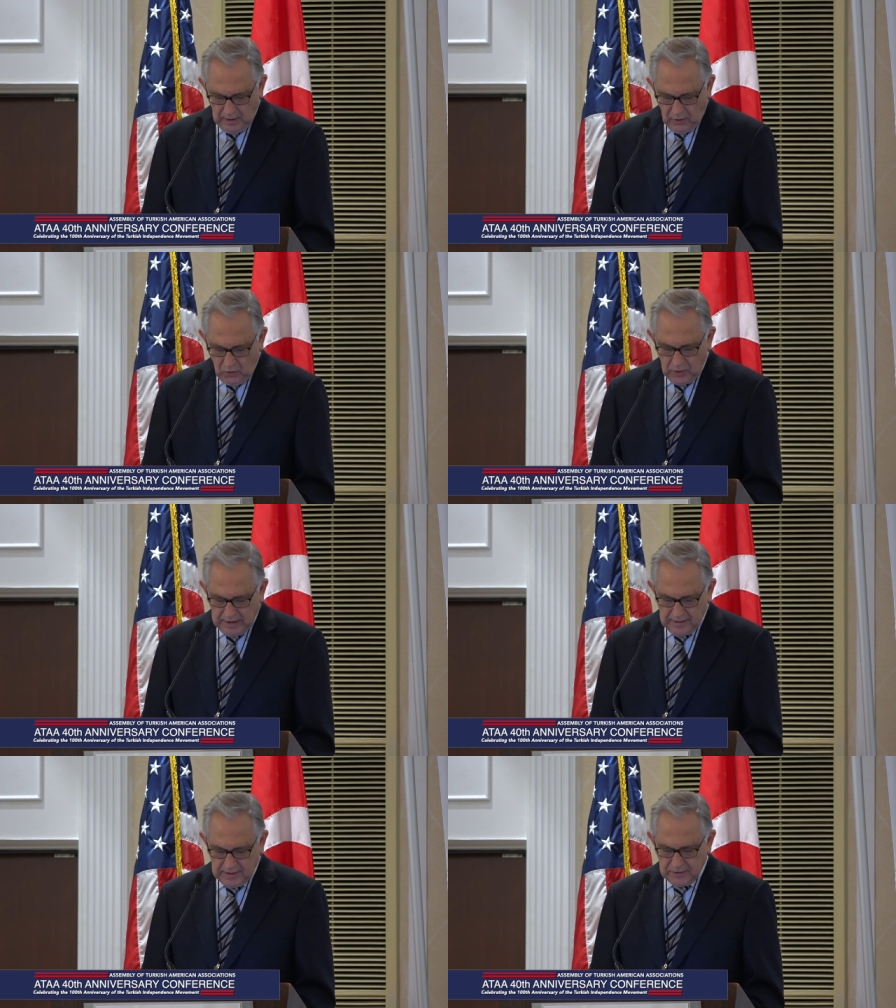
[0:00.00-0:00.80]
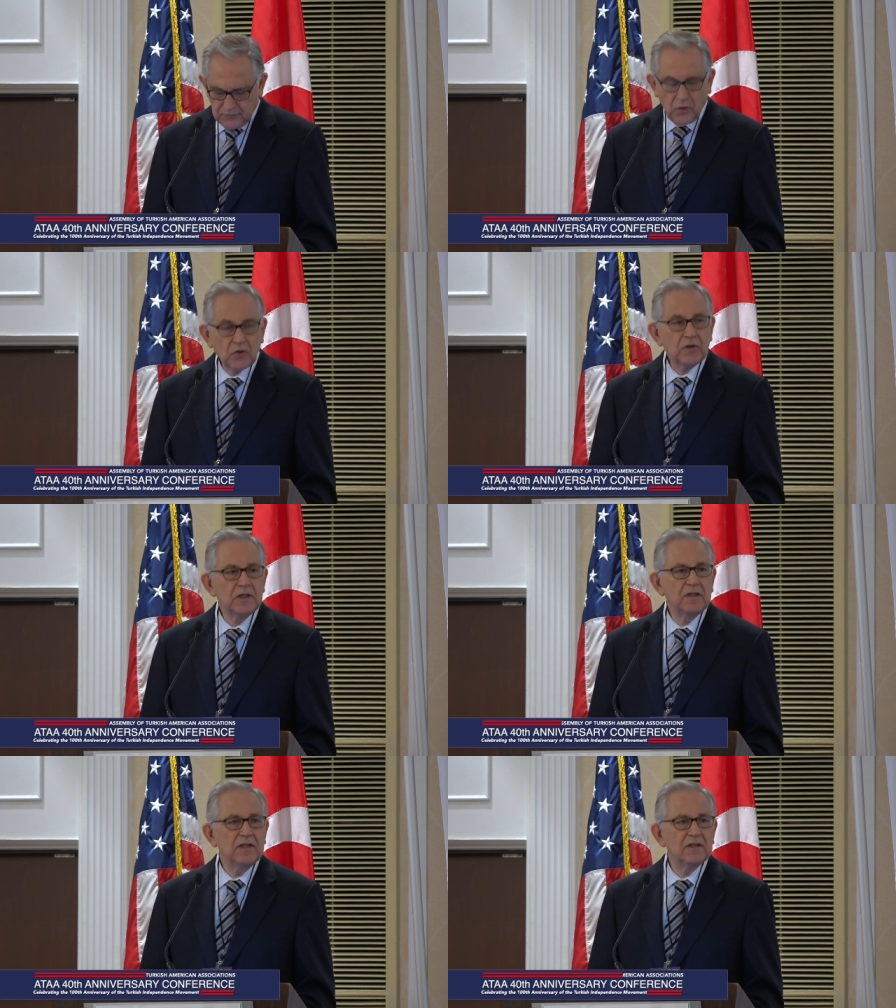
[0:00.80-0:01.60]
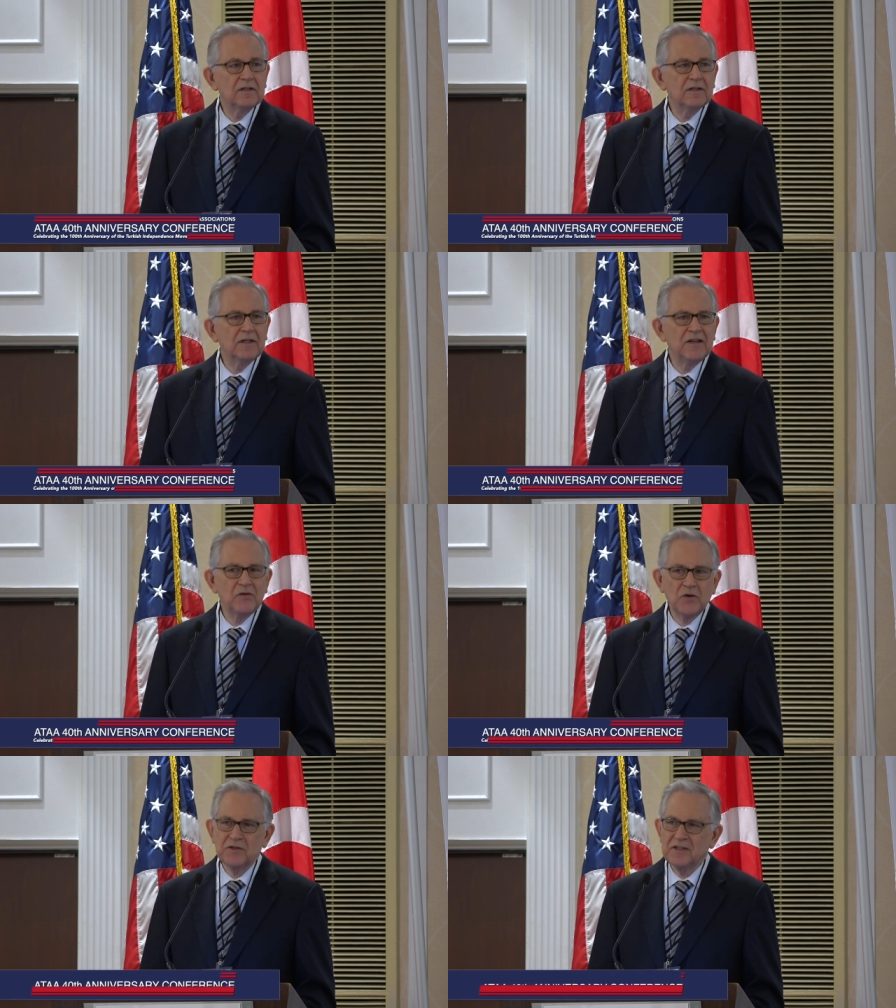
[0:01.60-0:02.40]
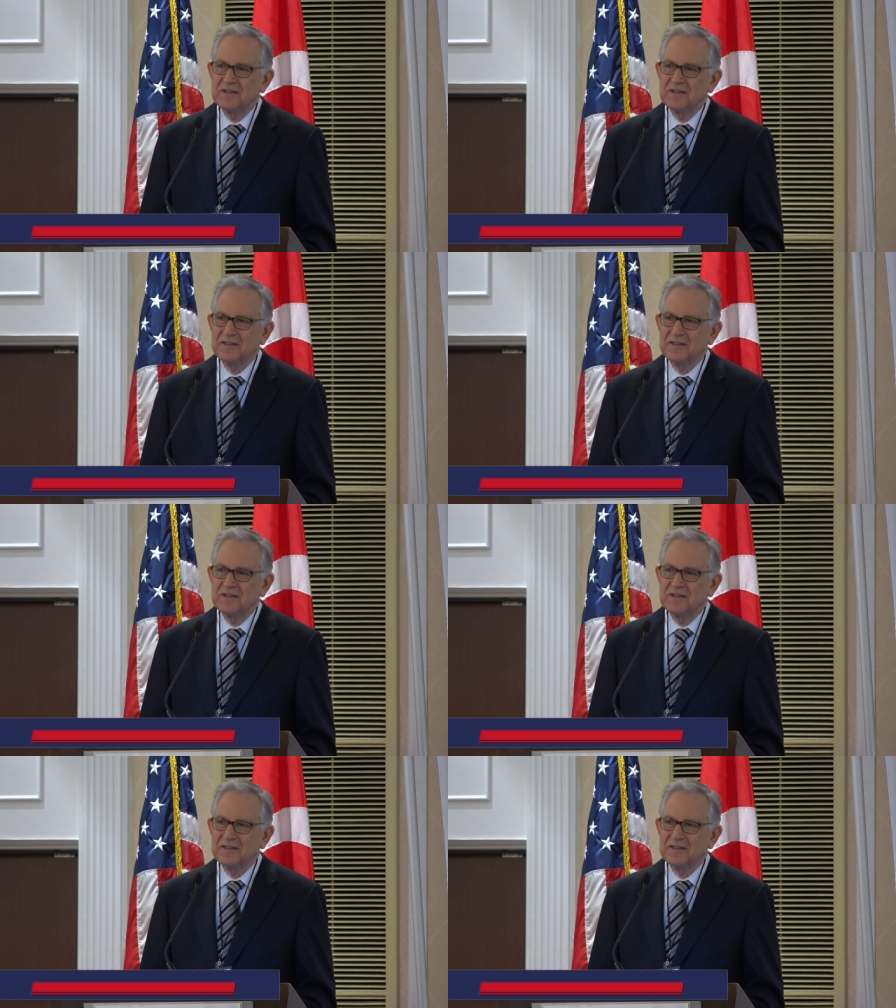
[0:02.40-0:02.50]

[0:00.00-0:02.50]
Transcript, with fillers: on ATA's 40th year anniversary.